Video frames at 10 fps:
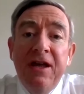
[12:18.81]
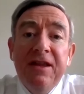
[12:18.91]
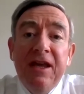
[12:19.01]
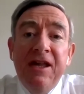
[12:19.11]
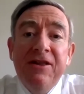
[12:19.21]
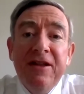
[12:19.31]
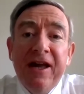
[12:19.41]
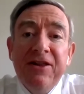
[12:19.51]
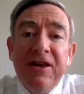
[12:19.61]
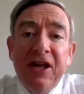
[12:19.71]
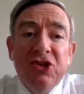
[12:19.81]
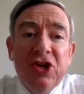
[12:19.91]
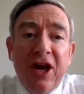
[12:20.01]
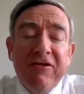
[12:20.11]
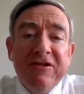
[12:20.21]
the intellect can
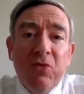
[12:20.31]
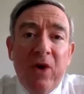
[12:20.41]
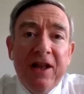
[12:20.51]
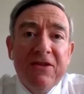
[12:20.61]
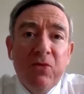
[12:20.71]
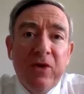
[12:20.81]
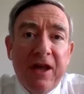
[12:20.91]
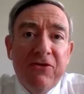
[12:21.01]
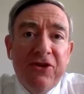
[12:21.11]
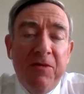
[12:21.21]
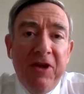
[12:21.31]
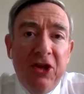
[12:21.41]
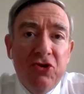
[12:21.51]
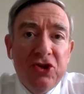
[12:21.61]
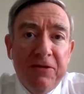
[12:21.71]
share its wealth without
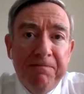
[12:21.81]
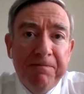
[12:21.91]
diminution.